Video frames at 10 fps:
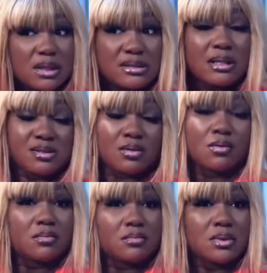He said
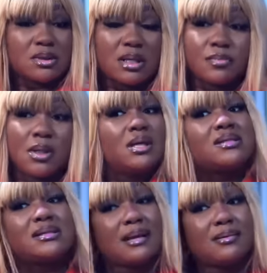so.
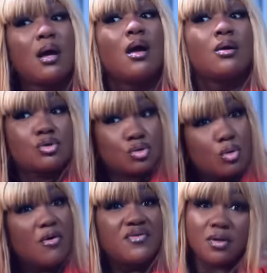He said
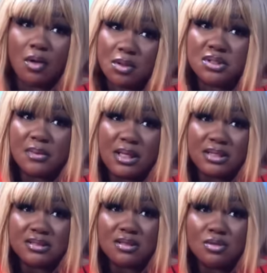two of his other
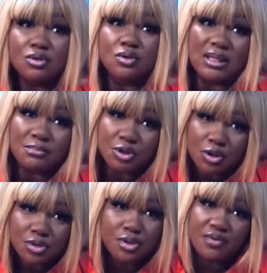siblings just got
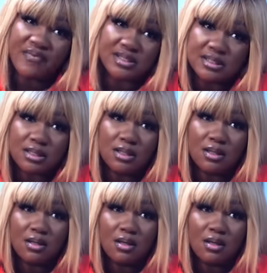admission to the university.